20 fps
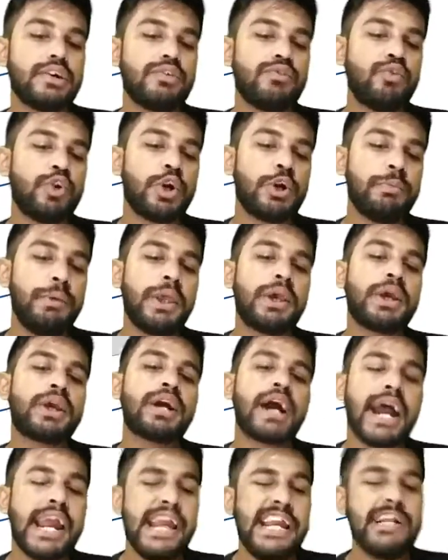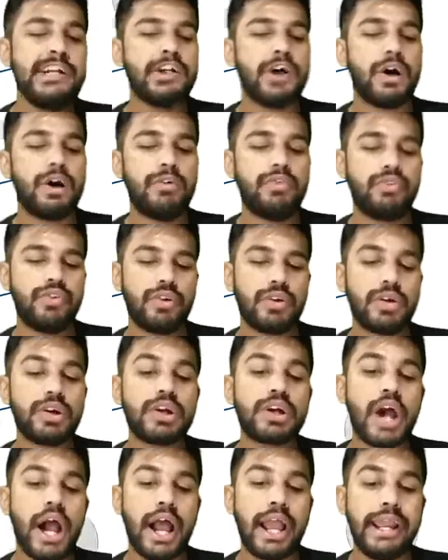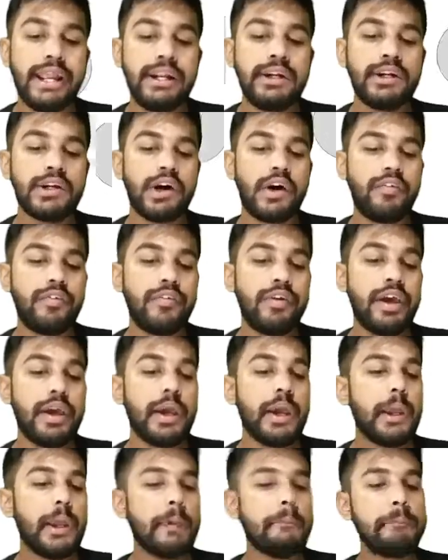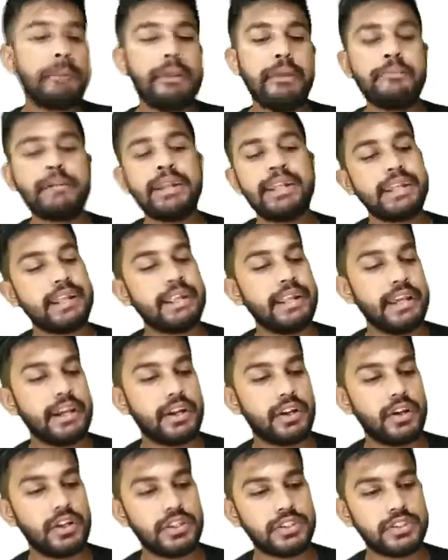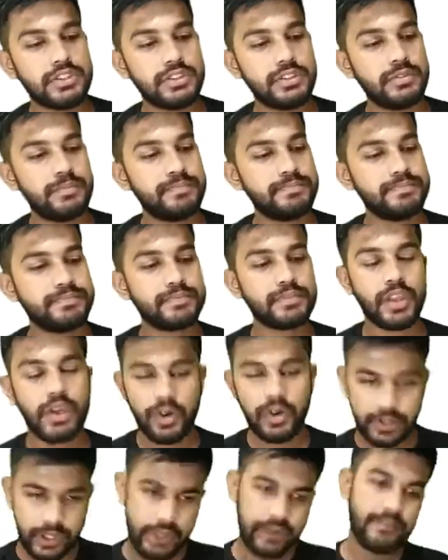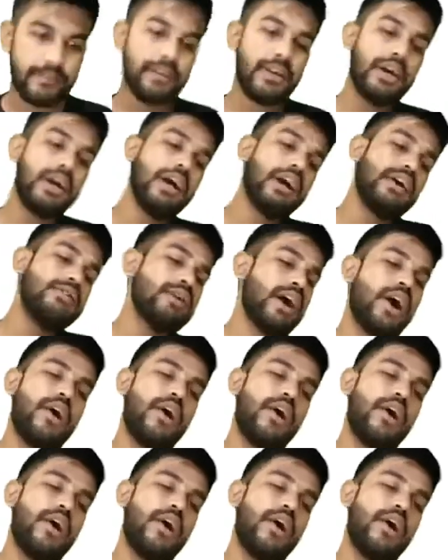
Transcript: would be kind of implemented here also, okay? Now